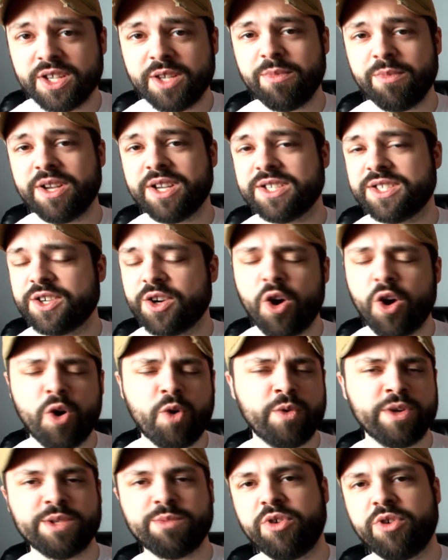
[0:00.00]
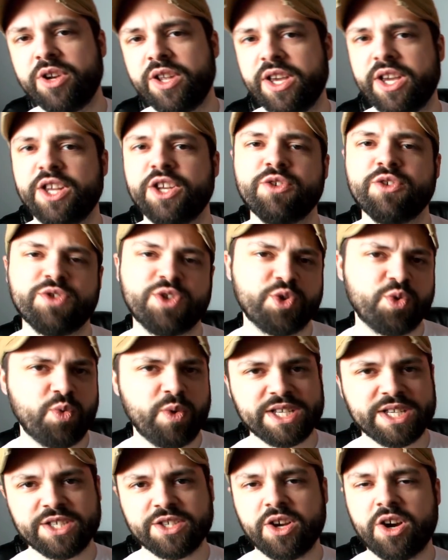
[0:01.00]
because they're always putting a new
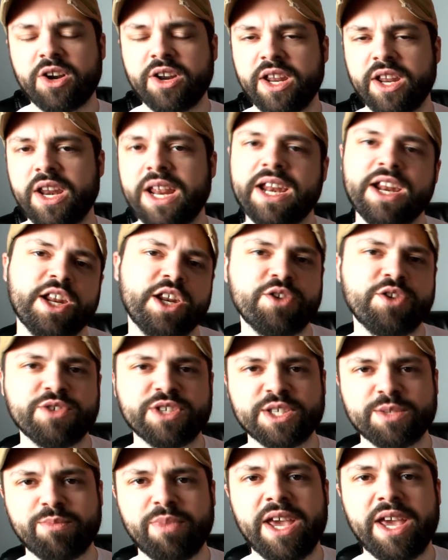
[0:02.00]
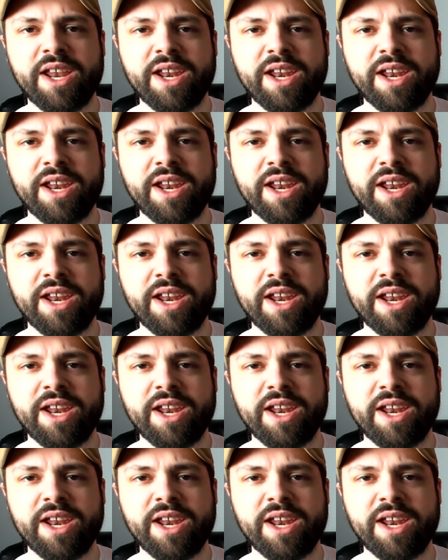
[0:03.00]
twist on it and a new spin.